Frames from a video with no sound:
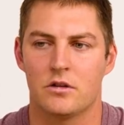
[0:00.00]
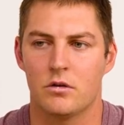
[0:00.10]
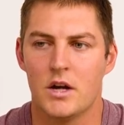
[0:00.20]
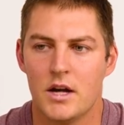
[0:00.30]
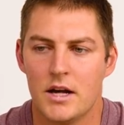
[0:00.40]

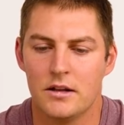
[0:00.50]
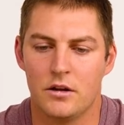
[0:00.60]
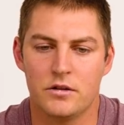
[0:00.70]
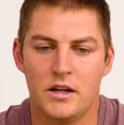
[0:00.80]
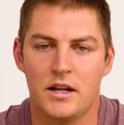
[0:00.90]
So
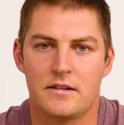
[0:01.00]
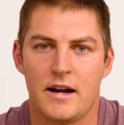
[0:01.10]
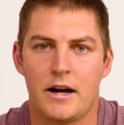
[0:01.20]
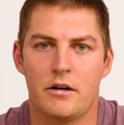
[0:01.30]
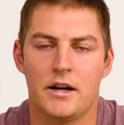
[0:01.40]
those can get
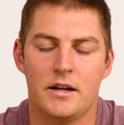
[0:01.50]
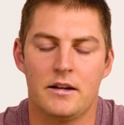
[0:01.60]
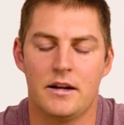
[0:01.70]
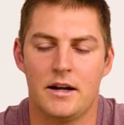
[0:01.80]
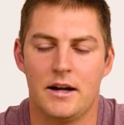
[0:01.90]

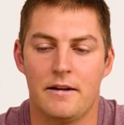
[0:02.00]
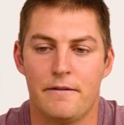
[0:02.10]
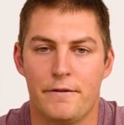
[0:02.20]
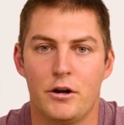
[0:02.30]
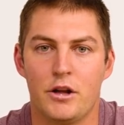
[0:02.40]
tiring
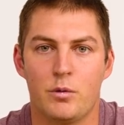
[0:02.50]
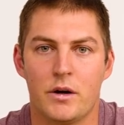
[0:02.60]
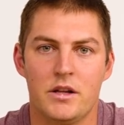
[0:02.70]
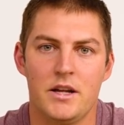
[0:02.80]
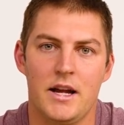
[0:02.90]
fairly
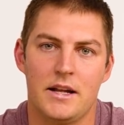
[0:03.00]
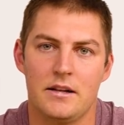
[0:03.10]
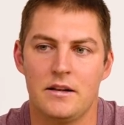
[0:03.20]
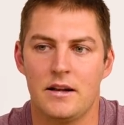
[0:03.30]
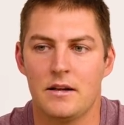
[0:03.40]
quickly
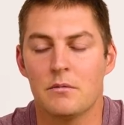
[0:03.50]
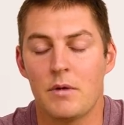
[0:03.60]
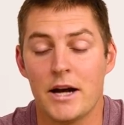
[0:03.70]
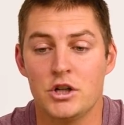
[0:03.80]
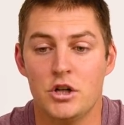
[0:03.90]
and
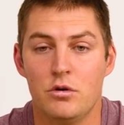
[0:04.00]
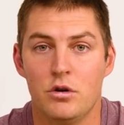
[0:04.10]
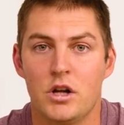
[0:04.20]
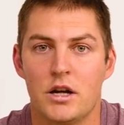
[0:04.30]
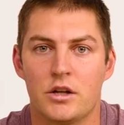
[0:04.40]
actually do
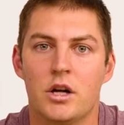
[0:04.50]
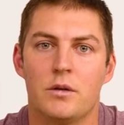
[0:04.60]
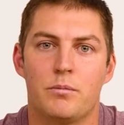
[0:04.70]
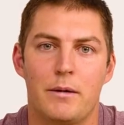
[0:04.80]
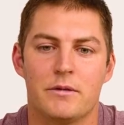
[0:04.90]
you a lot of
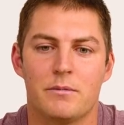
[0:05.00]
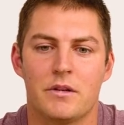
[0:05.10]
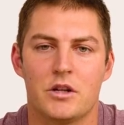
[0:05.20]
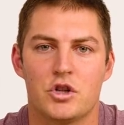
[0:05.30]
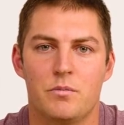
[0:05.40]
good. Probably
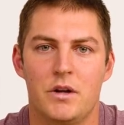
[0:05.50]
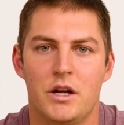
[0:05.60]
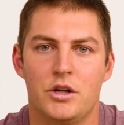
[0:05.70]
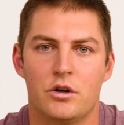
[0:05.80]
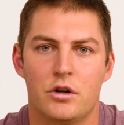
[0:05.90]
something that should be
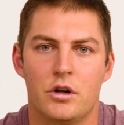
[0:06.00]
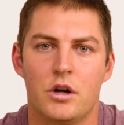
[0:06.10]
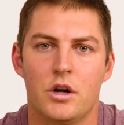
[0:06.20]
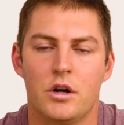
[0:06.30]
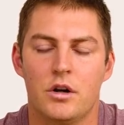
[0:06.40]
in your
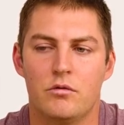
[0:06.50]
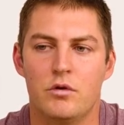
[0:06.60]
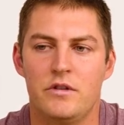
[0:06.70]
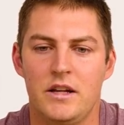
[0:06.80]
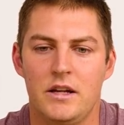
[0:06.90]

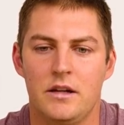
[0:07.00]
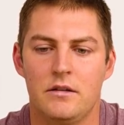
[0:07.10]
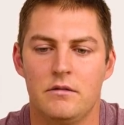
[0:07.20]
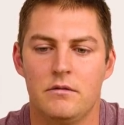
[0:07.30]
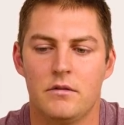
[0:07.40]

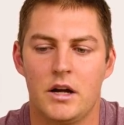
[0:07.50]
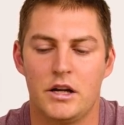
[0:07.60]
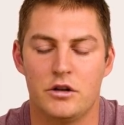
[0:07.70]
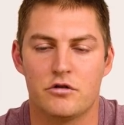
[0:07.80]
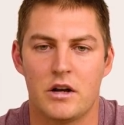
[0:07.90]
routine,
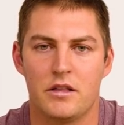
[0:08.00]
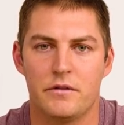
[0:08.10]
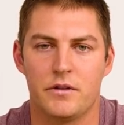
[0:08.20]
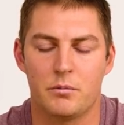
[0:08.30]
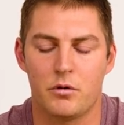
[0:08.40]
your strength
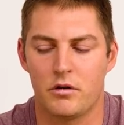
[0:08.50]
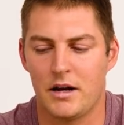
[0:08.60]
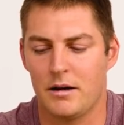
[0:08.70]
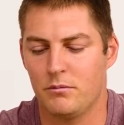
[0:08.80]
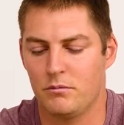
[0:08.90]
lifting
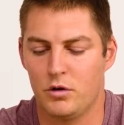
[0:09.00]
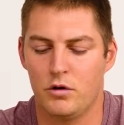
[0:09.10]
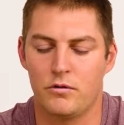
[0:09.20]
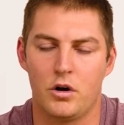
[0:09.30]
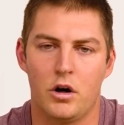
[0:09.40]
program
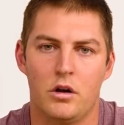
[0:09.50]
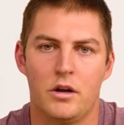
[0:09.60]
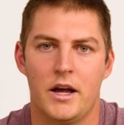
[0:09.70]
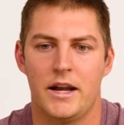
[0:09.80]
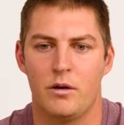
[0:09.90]

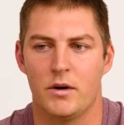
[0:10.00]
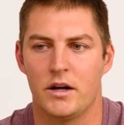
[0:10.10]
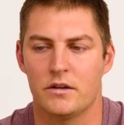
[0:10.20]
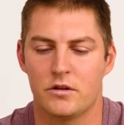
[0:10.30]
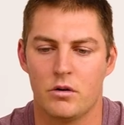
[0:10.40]
overall
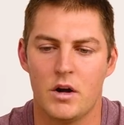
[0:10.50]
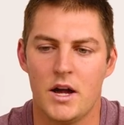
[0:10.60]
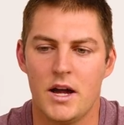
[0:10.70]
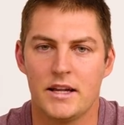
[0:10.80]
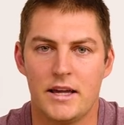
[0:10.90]
anyway. So
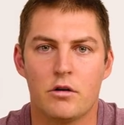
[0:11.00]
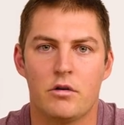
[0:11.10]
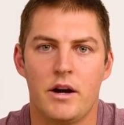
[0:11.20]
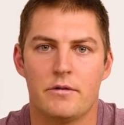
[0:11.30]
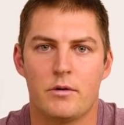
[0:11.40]
get
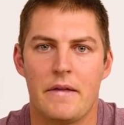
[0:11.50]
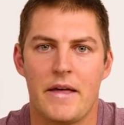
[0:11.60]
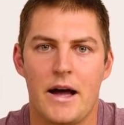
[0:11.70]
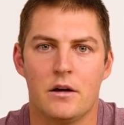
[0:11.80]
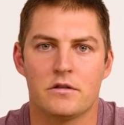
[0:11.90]
creative around
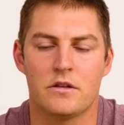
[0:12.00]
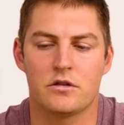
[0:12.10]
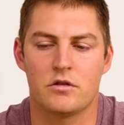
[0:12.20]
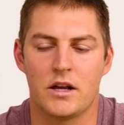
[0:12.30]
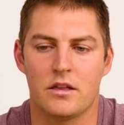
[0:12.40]
the house on the
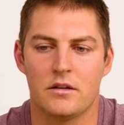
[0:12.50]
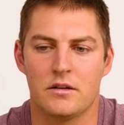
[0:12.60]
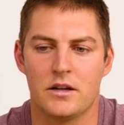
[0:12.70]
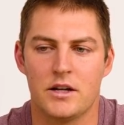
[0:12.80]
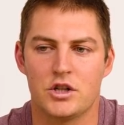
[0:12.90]
strength
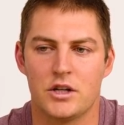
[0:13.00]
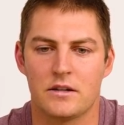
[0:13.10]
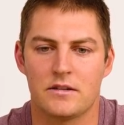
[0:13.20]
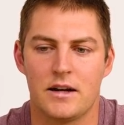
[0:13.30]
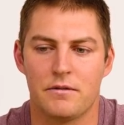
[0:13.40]
and conditioning
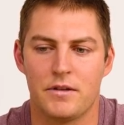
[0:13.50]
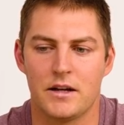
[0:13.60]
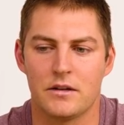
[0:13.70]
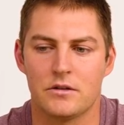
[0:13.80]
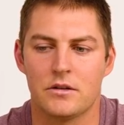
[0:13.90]
side of
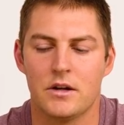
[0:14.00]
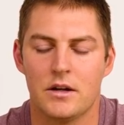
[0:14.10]
things.